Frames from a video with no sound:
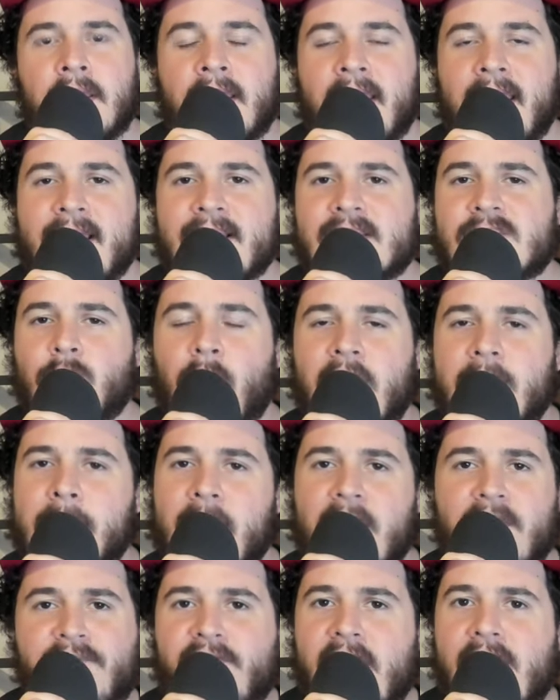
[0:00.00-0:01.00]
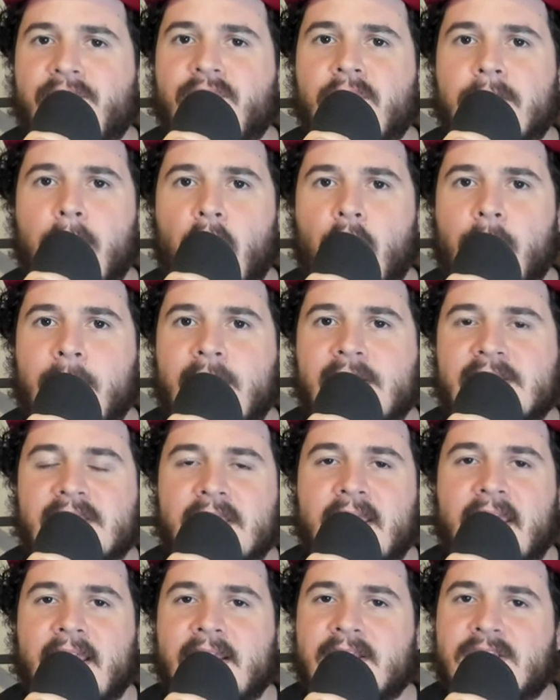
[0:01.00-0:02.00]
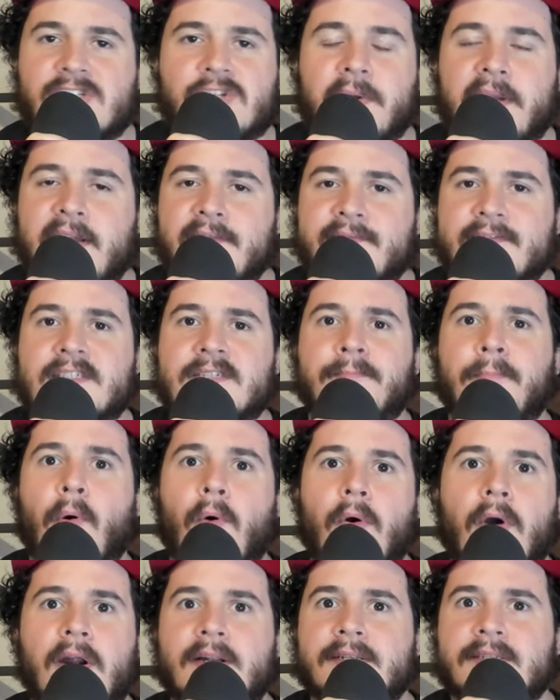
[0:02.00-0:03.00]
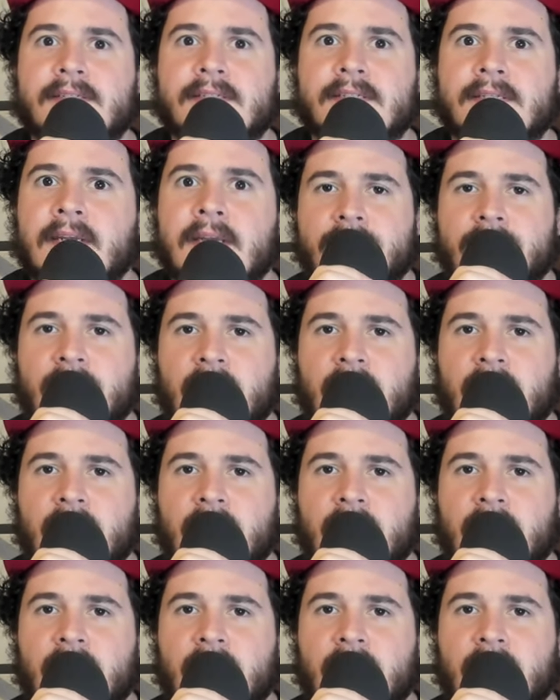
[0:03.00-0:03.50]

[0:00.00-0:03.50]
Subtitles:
It's one of my favorite moments in the history of sports.